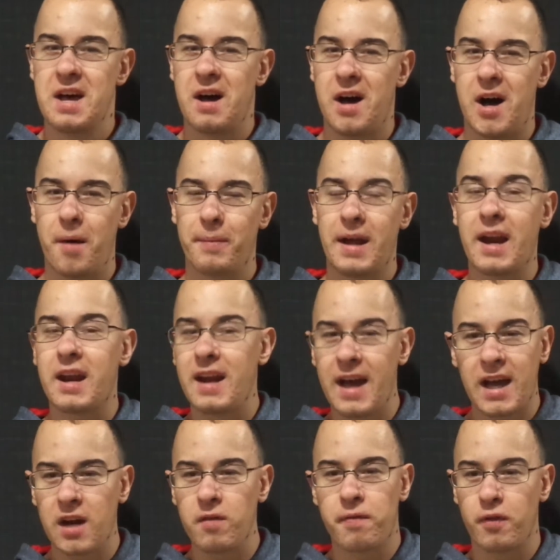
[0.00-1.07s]
Um, not a
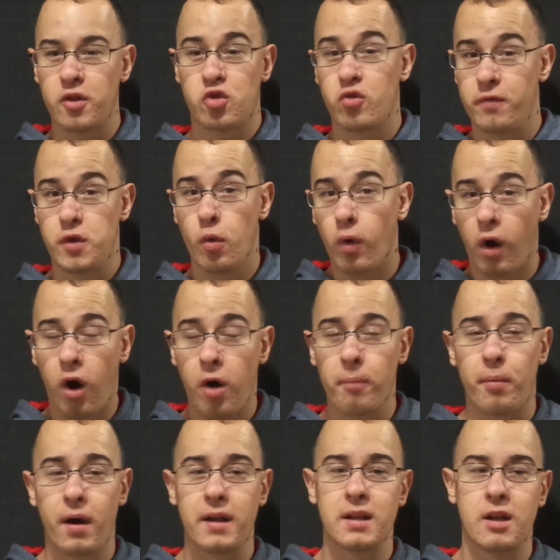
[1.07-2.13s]
negative for this review at all,
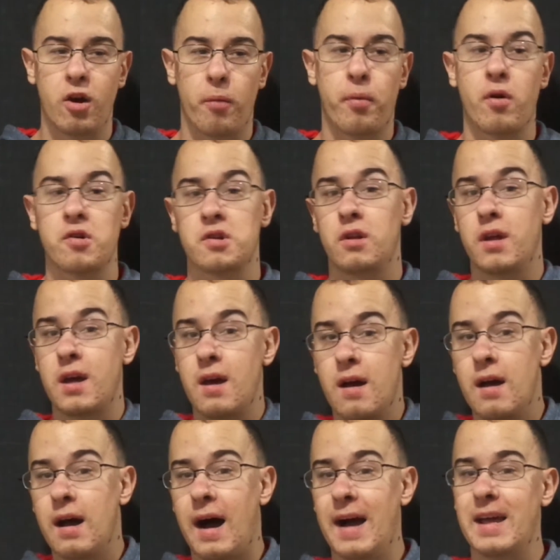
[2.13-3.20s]
but, you know, personally,
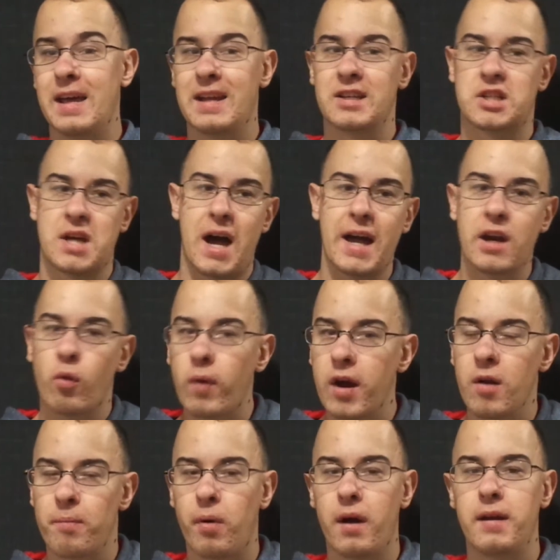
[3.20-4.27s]
it is kind of
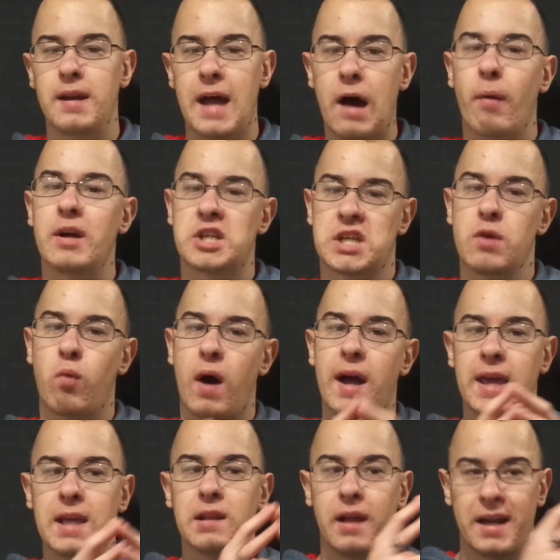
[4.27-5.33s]
weird, but now I see why
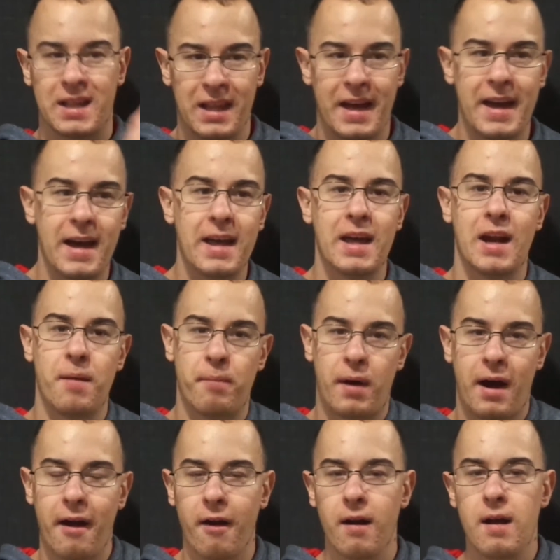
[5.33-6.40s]
he liked Leia in
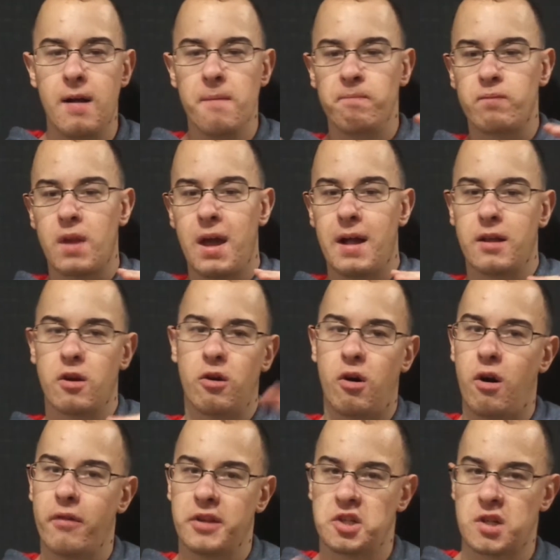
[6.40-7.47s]
Empire and, you know,
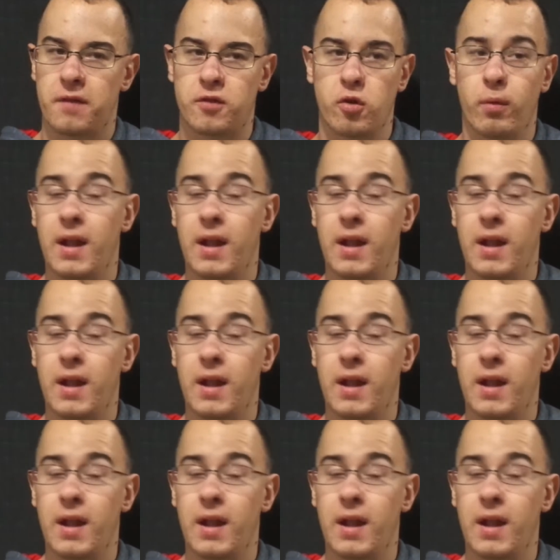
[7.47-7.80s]
all this stuff, too.